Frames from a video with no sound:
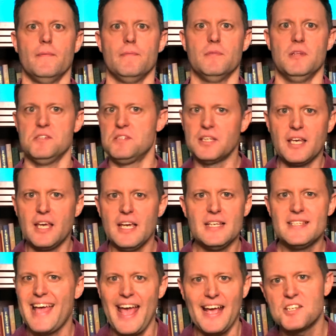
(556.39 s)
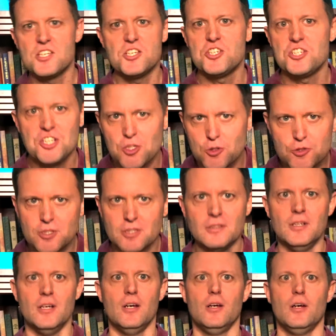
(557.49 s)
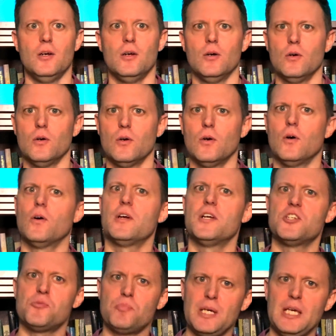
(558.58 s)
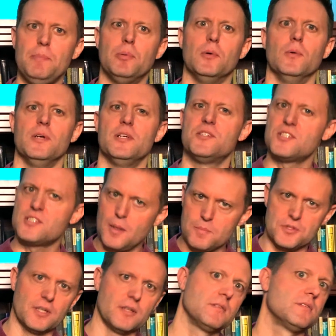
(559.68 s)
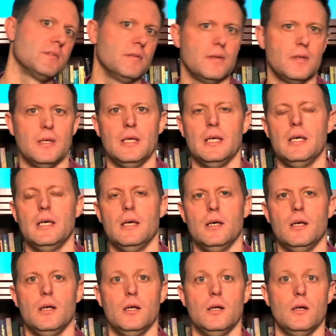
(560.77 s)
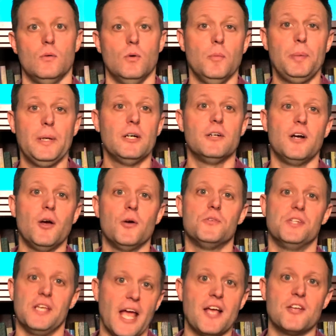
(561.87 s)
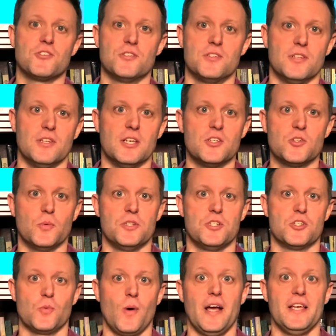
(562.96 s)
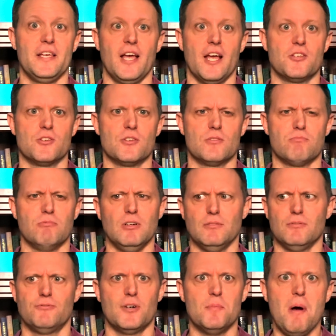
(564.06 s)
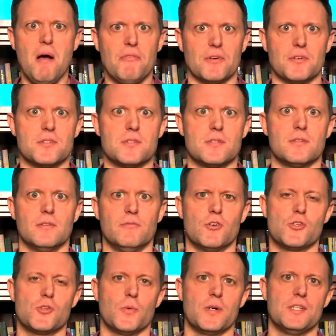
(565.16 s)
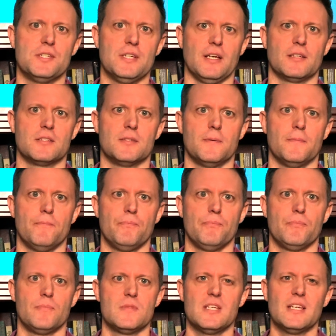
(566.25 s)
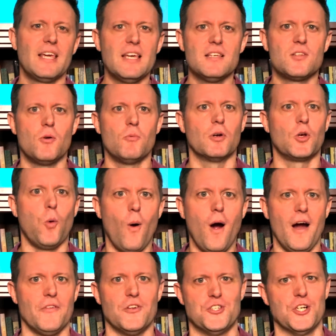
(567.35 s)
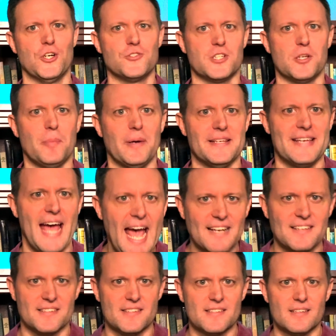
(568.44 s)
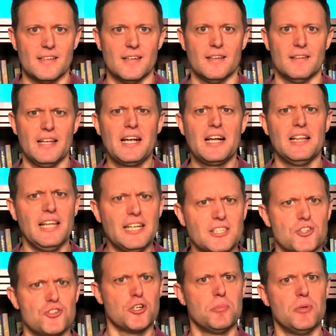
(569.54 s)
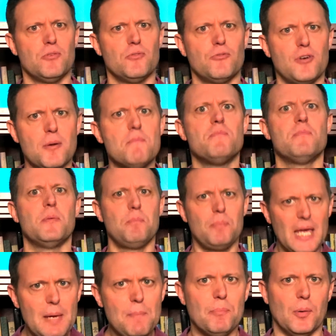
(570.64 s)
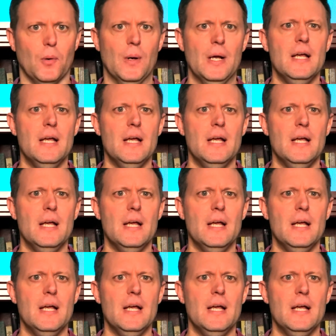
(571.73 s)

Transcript: Does the king tax his children or his people, his subjects? Well, Peter knows the answer to this, which is why he answers, well, from others, verse 26. See, kings don't require their children to pay taxes. They collect the tribute from the people.